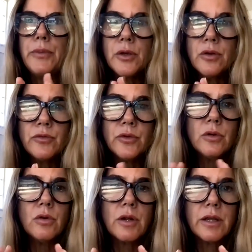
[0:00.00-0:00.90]

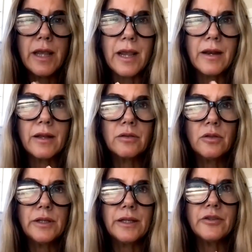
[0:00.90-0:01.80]
beautiful, organic
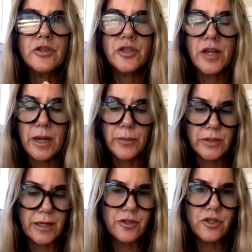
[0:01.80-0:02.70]
looking
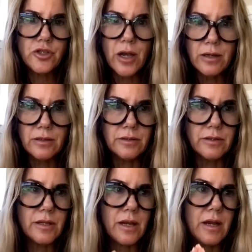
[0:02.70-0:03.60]
shapes like
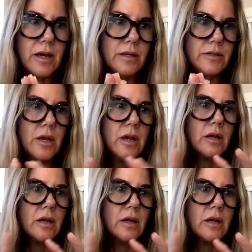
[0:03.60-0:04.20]
shells, and,